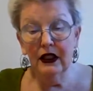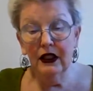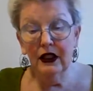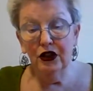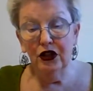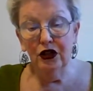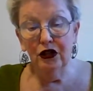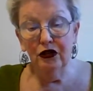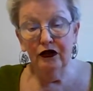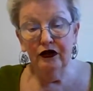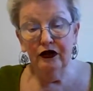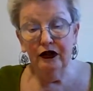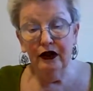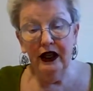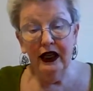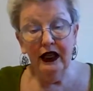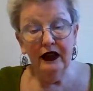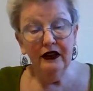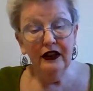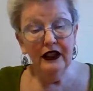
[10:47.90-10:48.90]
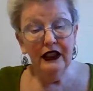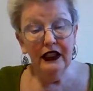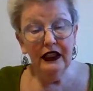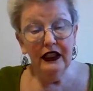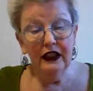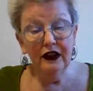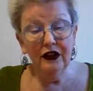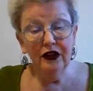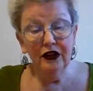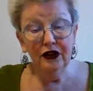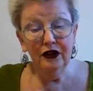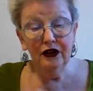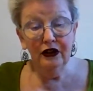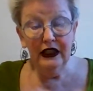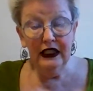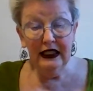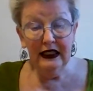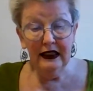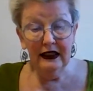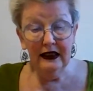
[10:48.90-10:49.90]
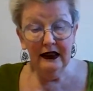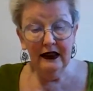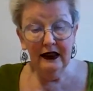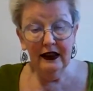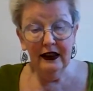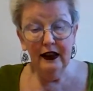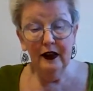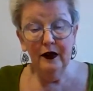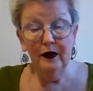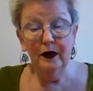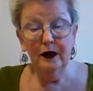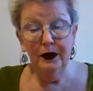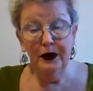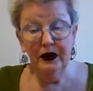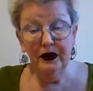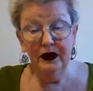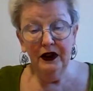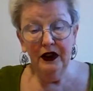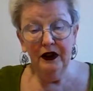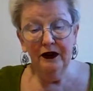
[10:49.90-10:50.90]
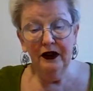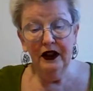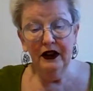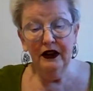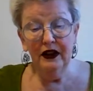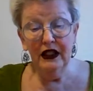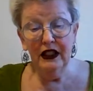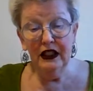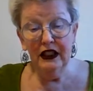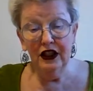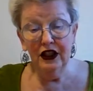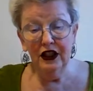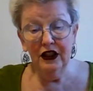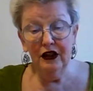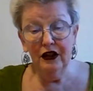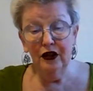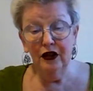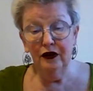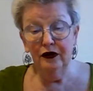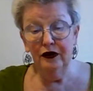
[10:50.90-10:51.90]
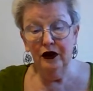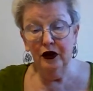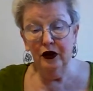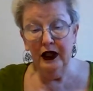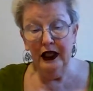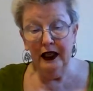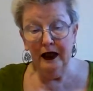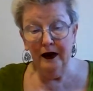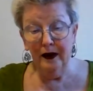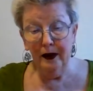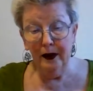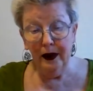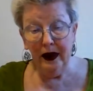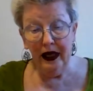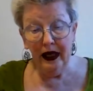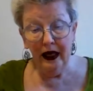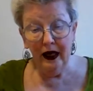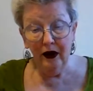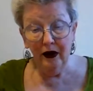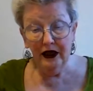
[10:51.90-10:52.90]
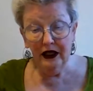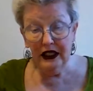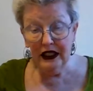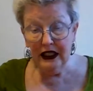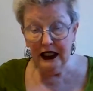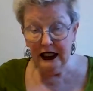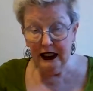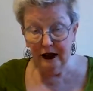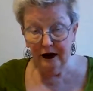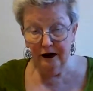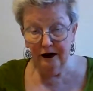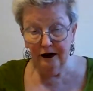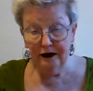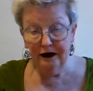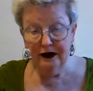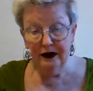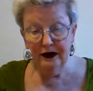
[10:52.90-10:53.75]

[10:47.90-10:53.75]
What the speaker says: You've grounded into your essence and built the foundation of your empowered self.